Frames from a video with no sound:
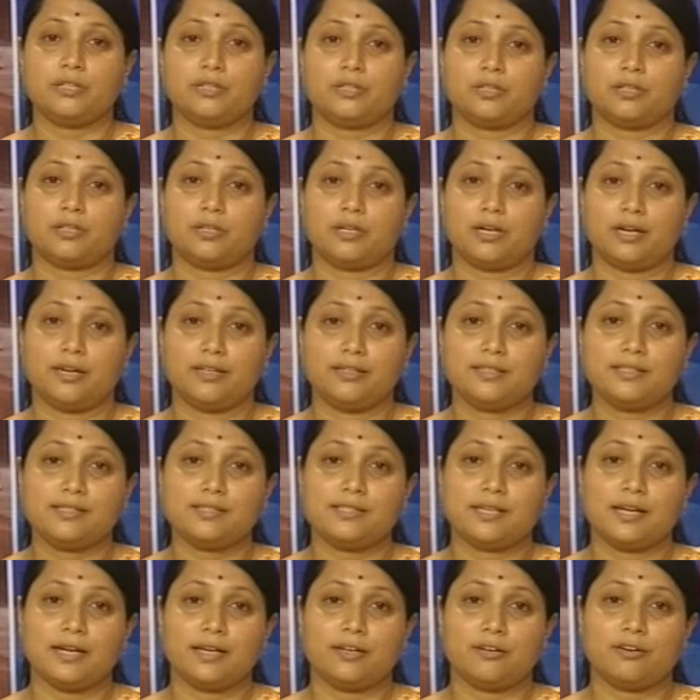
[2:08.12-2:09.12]
or
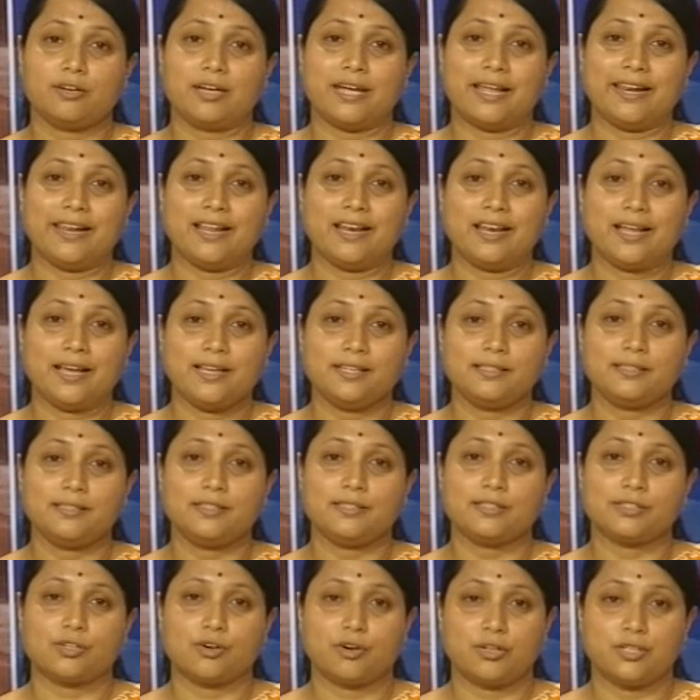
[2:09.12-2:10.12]
understand or analyze
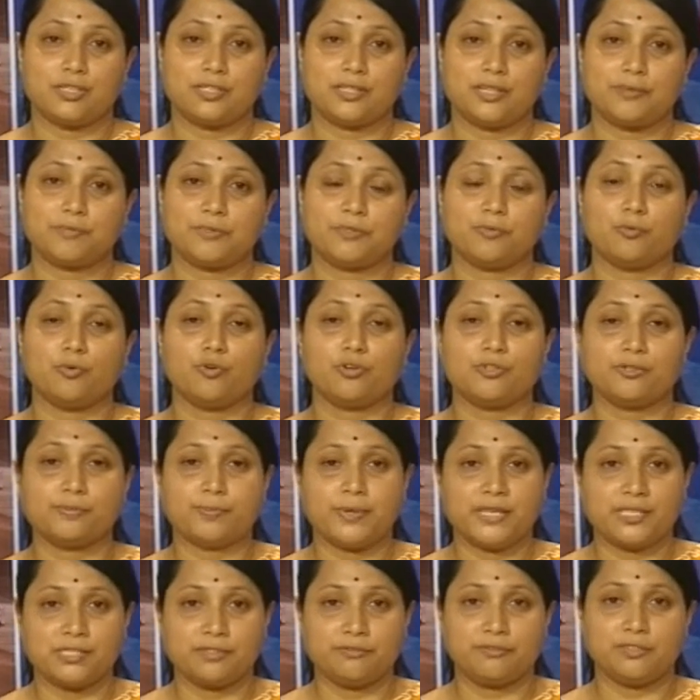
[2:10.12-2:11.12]
these concepts more
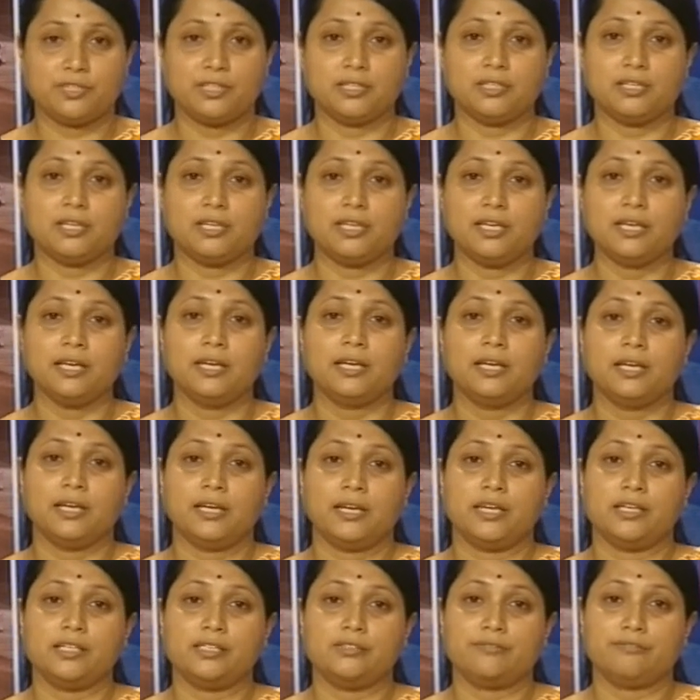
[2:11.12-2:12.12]
specifically
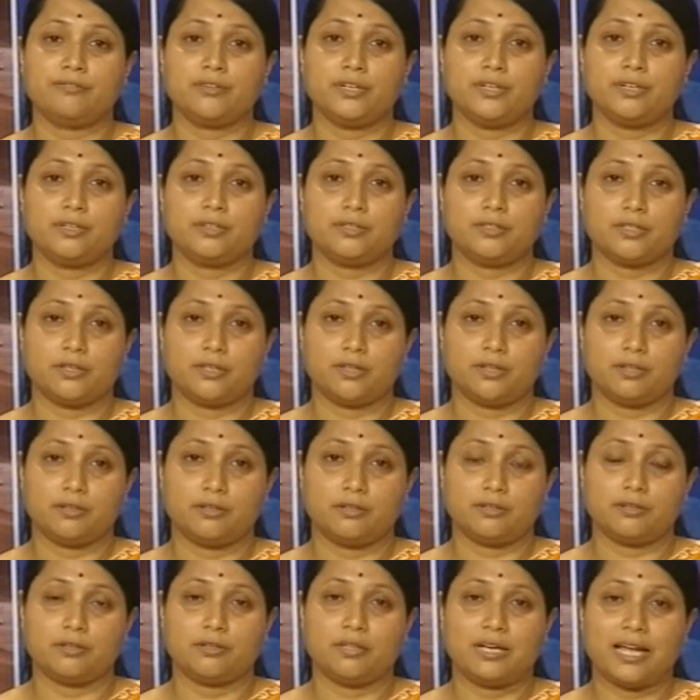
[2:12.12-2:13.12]
in different
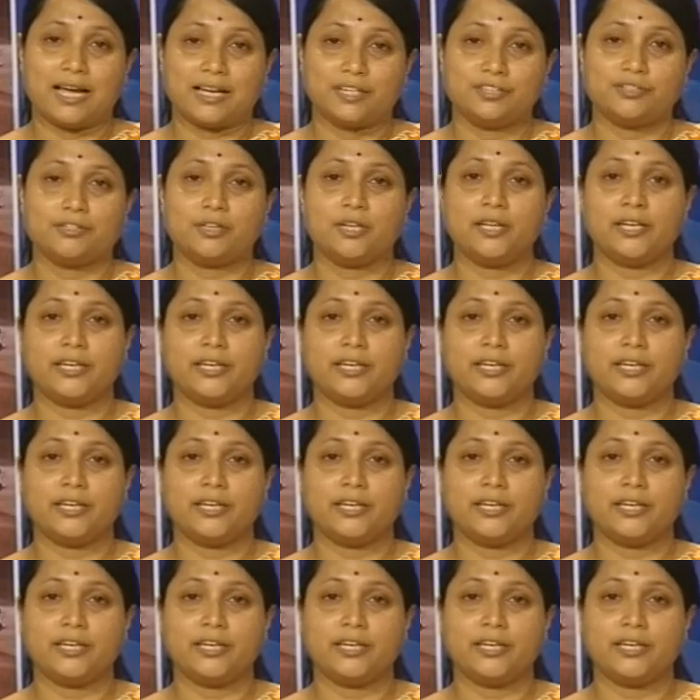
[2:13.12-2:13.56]
national and